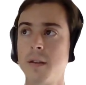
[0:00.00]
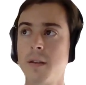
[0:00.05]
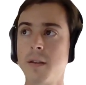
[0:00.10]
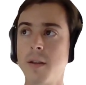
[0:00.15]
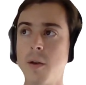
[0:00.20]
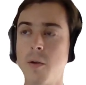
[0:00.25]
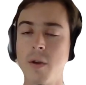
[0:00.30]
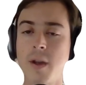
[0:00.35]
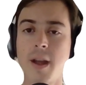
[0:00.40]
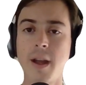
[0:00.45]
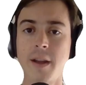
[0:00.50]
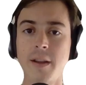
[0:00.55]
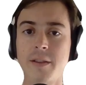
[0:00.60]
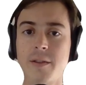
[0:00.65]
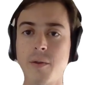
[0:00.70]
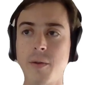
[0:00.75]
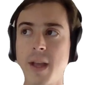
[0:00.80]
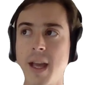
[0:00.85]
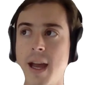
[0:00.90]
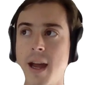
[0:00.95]
Okay,
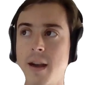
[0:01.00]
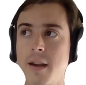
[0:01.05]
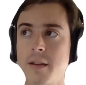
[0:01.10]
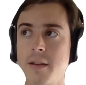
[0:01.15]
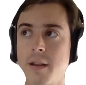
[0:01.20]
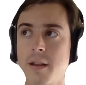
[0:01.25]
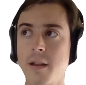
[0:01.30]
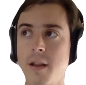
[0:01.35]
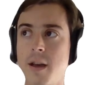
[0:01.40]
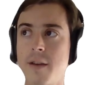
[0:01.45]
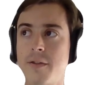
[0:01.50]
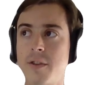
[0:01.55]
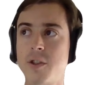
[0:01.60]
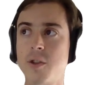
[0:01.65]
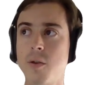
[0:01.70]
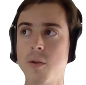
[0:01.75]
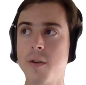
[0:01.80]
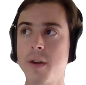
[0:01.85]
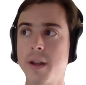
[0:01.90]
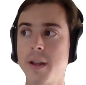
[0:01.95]
so we added the left
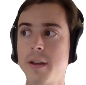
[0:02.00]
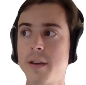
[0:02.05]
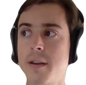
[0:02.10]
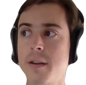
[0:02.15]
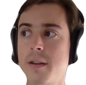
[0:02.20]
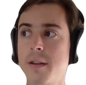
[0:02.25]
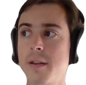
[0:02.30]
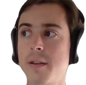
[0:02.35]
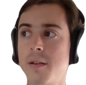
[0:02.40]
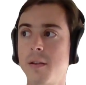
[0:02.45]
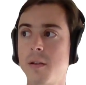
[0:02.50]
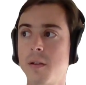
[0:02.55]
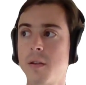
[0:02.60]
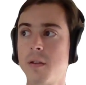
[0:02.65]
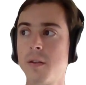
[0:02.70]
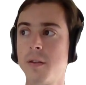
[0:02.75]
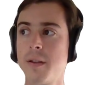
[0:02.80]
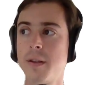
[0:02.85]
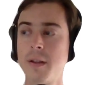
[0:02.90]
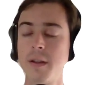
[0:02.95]
join.
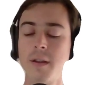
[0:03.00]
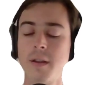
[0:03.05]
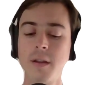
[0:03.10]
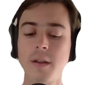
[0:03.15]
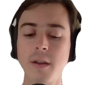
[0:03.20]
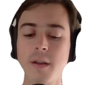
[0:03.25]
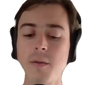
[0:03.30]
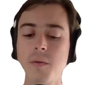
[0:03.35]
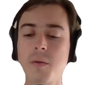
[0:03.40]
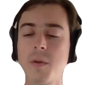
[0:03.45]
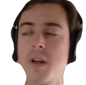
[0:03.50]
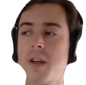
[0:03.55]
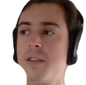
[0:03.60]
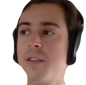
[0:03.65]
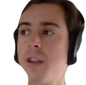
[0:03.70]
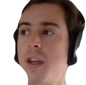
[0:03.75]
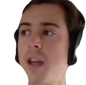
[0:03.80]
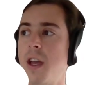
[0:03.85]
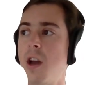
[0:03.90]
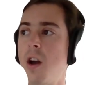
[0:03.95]
I'm gonna
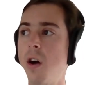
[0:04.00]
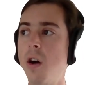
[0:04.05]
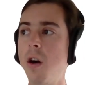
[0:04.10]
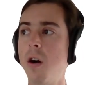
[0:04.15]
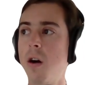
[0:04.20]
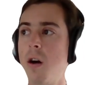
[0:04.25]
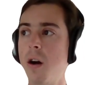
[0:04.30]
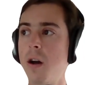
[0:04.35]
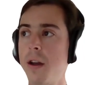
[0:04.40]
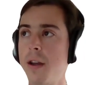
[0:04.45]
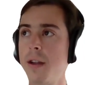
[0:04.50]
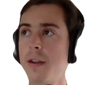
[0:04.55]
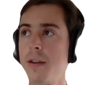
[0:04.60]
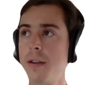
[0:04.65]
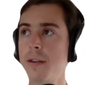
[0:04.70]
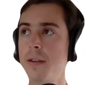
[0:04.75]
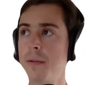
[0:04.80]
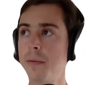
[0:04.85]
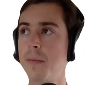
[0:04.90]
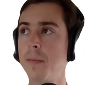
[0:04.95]
say on.